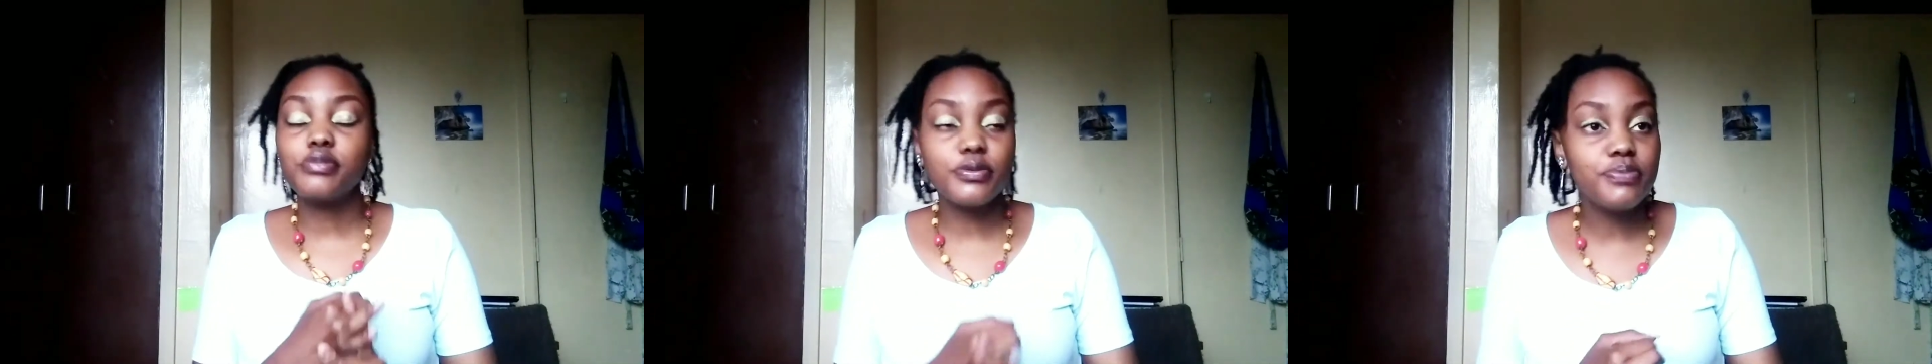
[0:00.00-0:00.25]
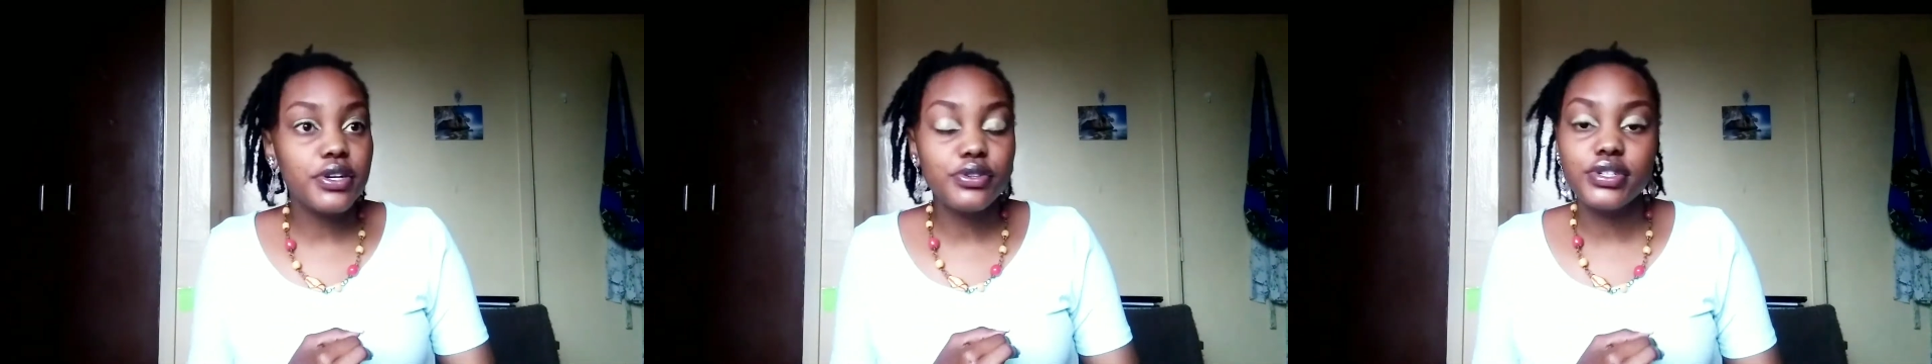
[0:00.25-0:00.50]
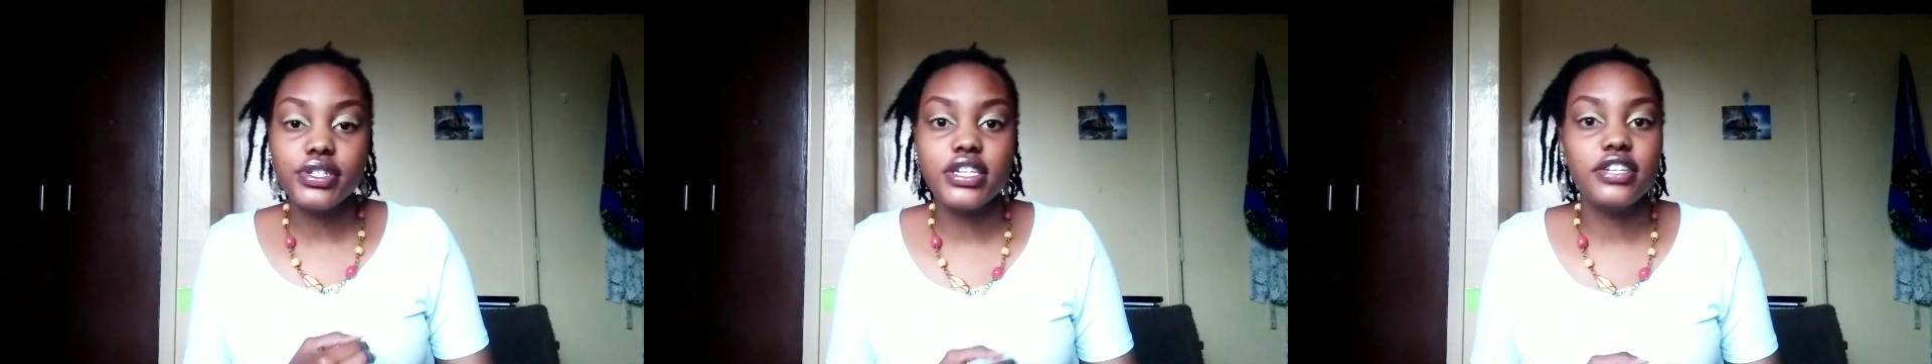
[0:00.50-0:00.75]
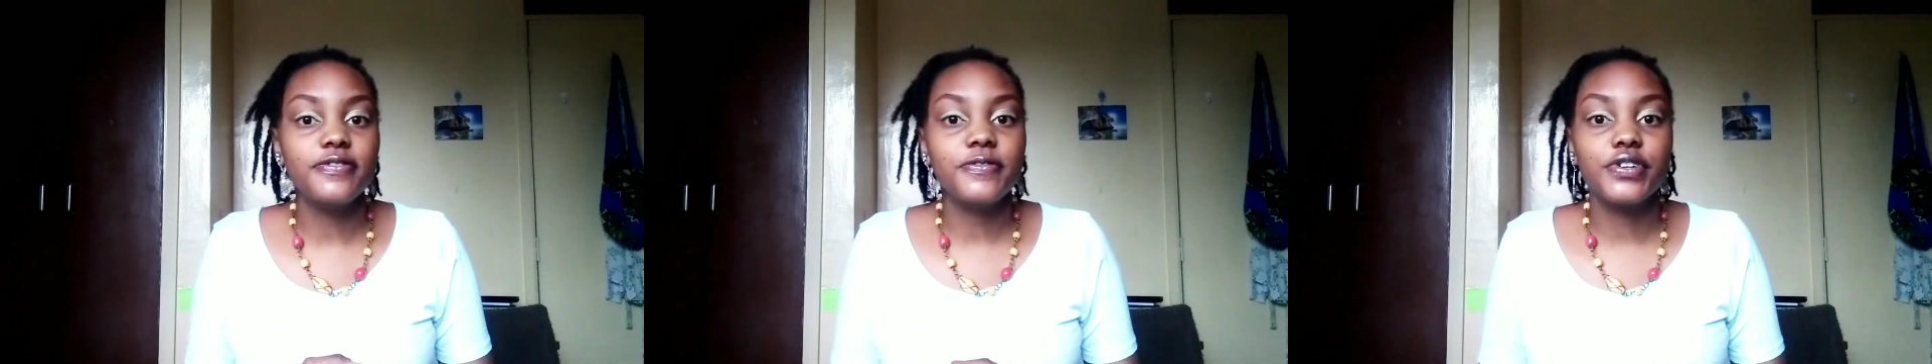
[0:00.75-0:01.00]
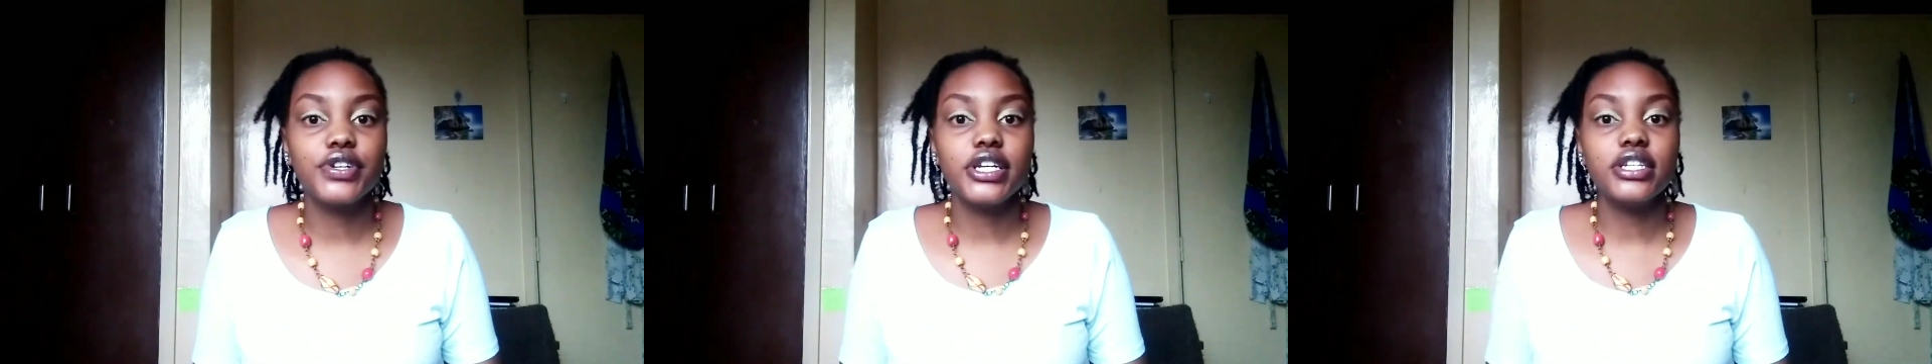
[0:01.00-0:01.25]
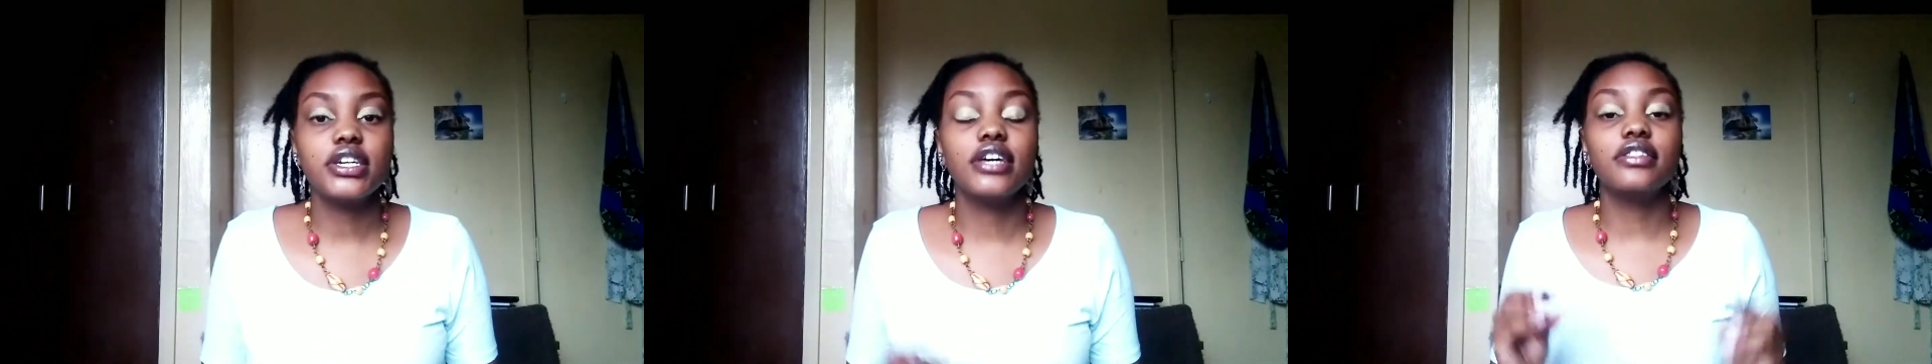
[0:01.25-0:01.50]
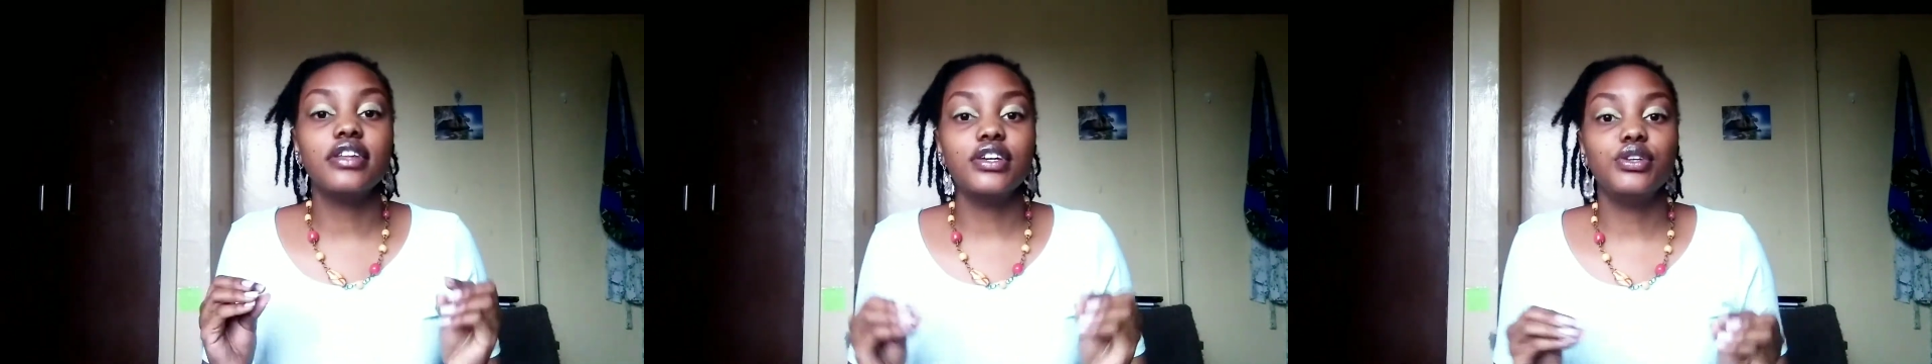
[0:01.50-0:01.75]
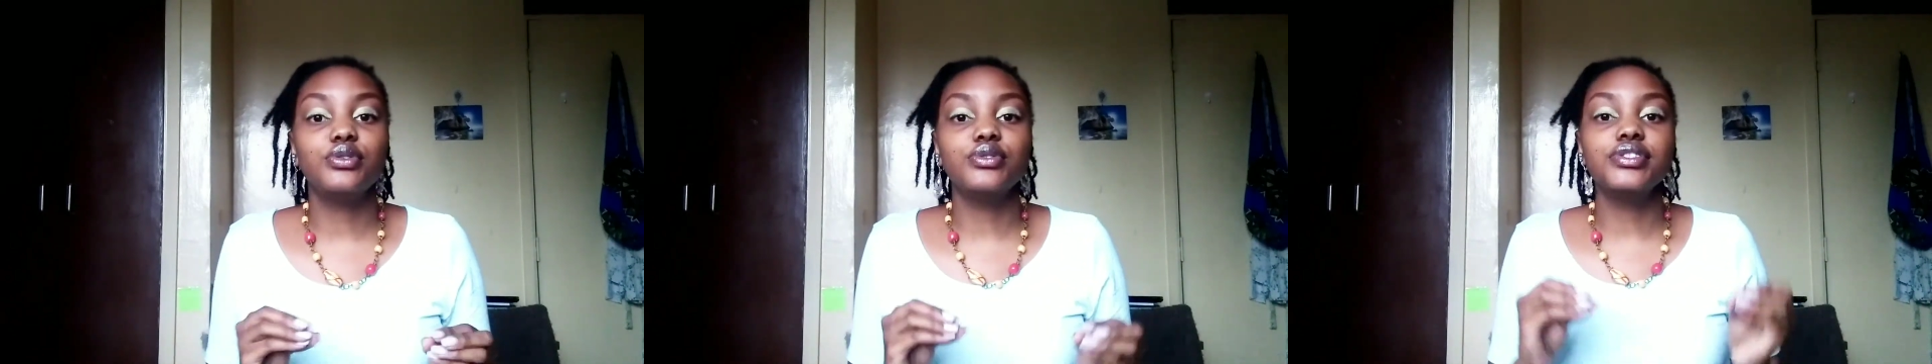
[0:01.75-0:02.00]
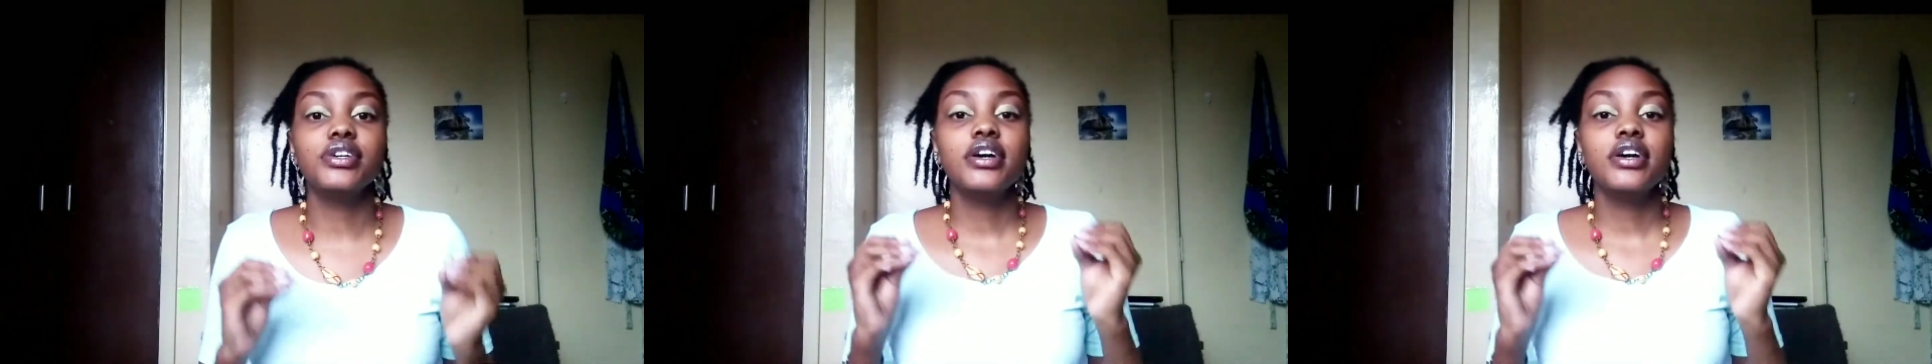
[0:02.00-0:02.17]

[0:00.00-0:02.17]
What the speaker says: proper routine for it, and they use